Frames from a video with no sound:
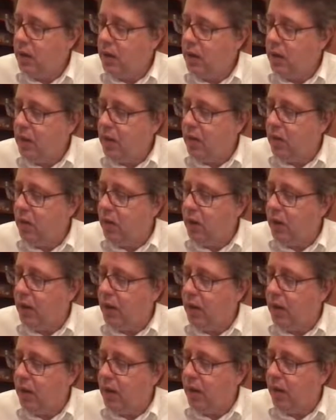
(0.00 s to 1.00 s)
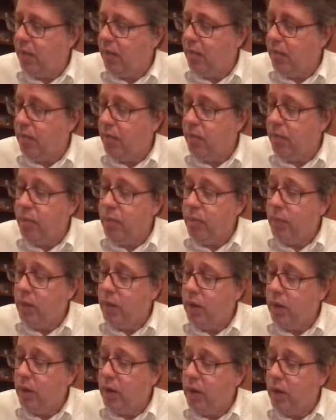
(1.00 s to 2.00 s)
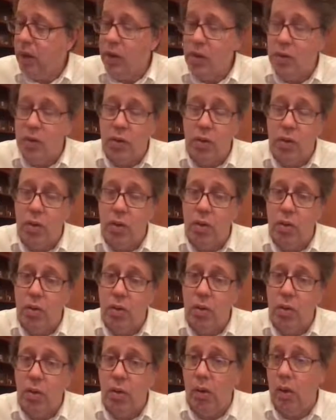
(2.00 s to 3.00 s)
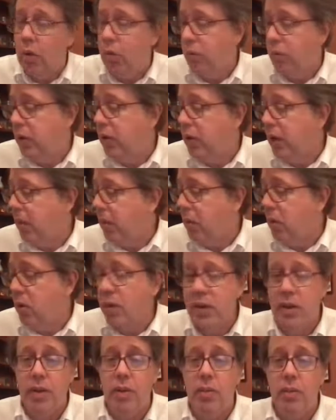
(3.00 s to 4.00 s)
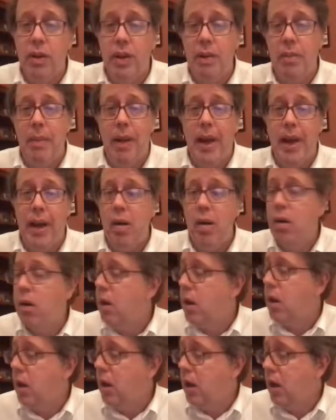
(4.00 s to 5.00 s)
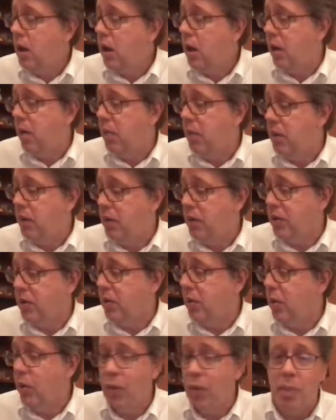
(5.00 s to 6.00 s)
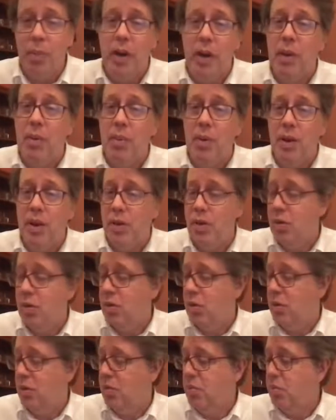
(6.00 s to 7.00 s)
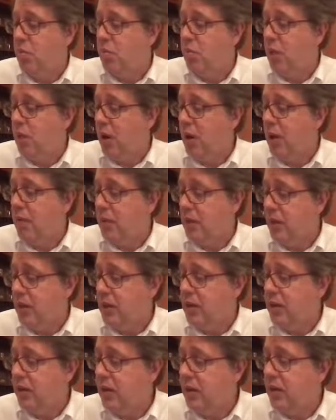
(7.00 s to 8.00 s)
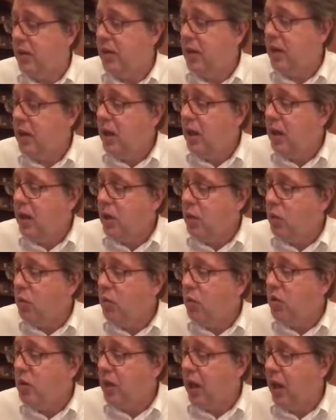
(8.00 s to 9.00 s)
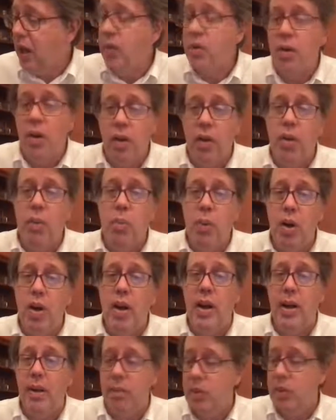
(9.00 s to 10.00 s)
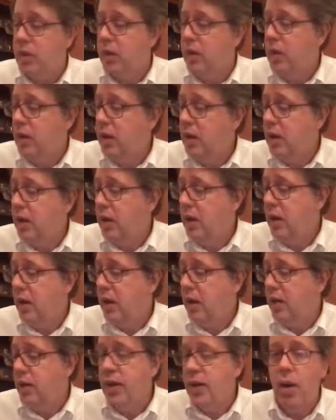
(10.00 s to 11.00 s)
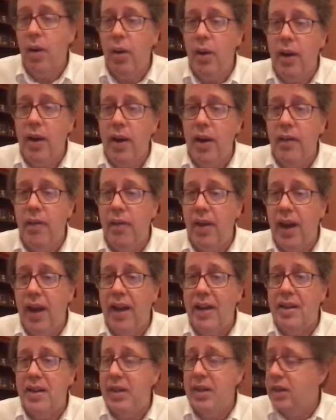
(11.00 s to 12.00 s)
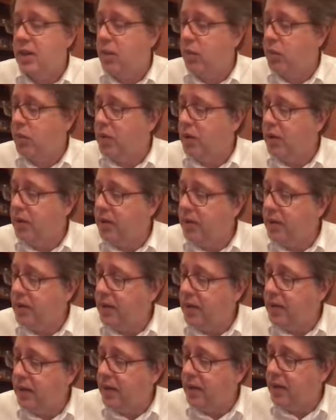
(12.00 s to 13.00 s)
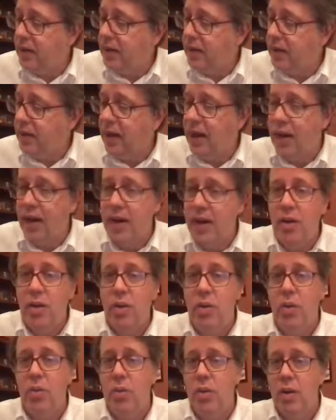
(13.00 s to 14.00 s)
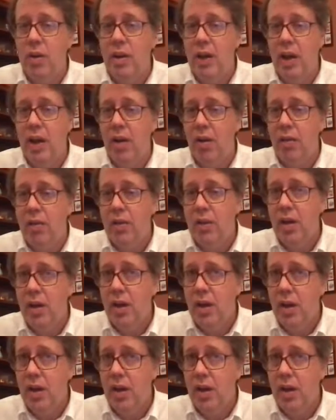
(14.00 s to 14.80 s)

either an integer or a real number. It doesn't really matter because you only pick up the integer primes less than it. You just count all the primes. And so if x is equal to 10, you would count,